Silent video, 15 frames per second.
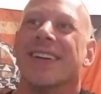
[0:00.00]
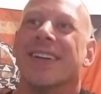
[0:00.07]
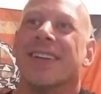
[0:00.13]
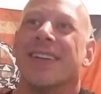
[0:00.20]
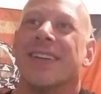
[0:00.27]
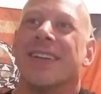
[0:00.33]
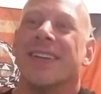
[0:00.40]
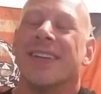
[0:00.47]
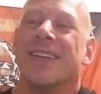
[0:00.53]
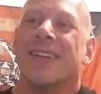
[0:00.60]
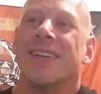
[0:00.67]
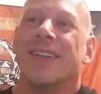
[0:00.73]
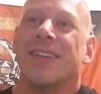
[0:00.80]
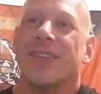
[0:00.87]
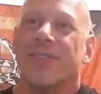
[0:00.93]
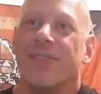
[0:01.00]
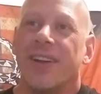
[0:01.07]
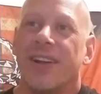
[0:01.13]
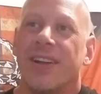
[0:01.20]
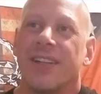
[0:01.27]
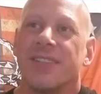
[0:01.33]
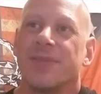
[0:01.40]
When I reply with my
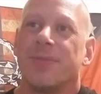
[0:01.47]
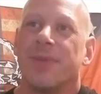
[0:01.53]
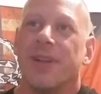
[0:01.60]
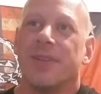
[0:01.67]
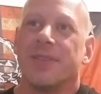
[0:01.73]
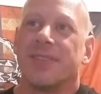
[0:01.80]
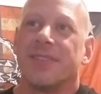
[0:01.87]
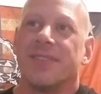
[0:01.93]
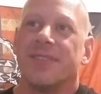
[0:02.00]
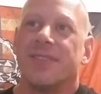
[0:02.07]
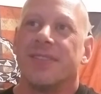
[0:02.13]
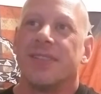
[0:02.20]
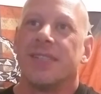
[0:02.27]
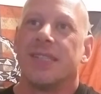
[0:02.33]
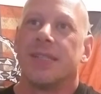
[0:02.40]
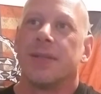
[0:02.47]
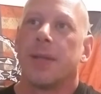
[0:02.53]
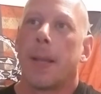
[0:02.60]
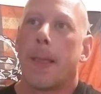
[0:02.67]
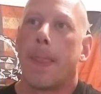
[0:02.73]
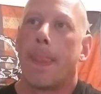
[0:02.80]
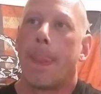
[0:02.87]
very explosive. Come, I promise your name,
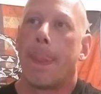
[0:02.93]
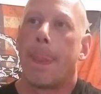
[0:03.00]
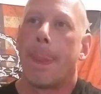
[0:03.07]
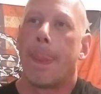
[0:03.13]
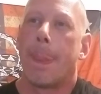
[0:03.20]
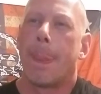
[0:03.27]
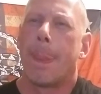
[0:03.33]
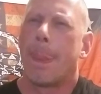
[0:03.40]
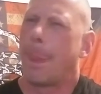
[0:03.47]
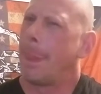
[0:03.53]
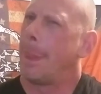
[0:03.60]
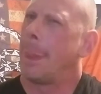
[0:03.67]
it will never be spoken.